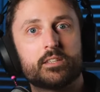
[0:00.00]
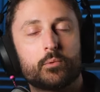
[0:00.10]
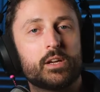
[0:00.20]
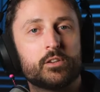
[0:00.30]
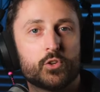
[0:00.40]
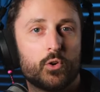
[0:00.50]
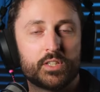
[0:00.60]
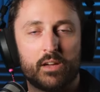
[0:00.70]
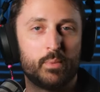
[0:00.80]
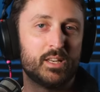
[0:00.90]
three controls
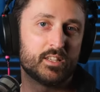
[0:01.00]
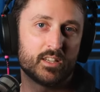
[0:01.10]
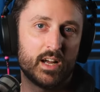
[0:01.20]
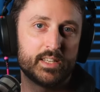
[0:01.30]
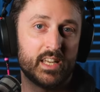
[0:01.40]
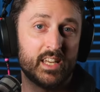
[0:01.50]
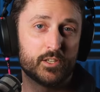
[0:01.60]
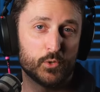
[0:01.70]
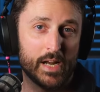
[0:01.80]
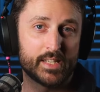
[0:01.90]
have been designed to
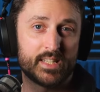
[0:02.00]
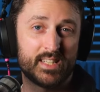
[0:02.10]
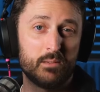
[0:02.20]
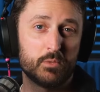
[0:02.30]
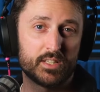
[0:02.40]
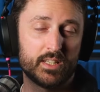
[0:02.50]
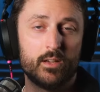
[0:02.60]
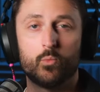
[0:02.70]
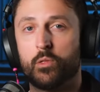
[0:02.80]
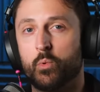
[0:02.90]
interact
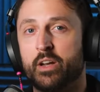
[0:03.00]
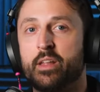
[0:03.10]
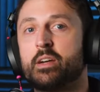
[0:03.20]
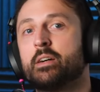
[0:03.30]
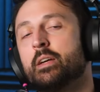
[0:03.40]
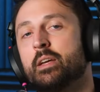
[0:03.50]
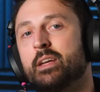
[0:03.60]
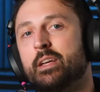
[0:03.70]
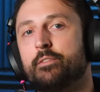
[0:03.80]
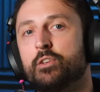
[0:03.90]
seamlessly with one another,
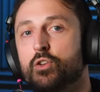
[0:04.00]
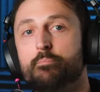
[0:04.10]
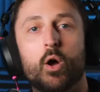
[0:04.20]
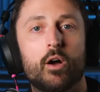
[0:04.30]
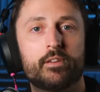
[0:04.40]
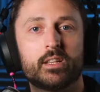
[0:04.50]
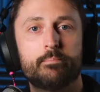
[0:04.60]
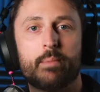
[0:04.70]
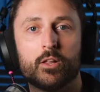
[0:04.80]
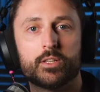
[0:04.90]
giving you perfectly
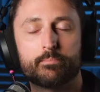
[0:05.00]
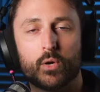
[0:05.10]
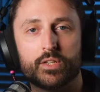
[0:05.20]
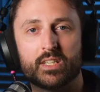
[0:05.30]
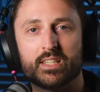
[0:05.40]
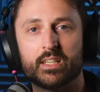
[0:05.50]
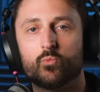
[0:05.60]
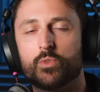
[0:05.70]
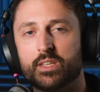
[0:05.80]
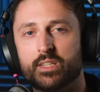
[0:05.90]
balanced processing
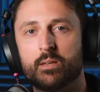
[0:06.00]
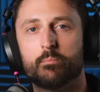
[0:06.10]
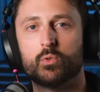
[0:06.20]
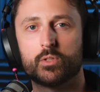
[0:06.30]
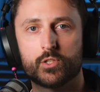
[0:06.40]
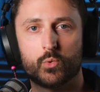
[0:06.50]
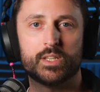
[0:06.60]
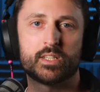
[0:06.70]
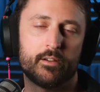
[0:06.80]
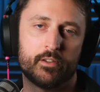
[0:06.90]
with a simple
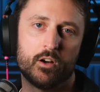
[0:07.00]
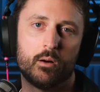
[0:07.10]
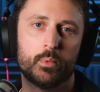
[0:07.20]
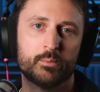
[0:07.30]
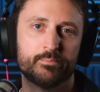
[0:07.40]
twist of a knob.